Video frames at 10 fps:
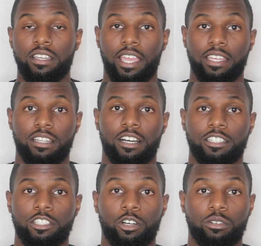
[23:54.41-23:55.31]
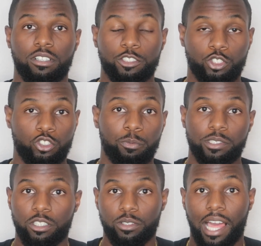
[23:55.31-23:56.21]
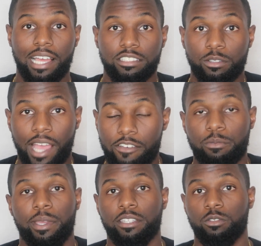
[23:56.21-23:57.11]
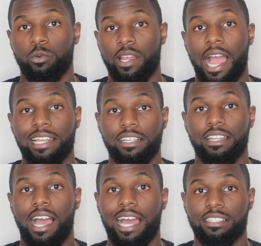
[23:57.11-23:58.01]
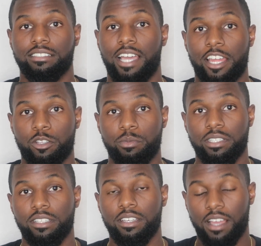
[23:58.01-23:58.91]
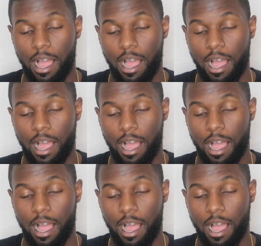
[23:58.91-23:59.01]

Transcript: And you know, truth be told, I still haven't made it where I desire to be.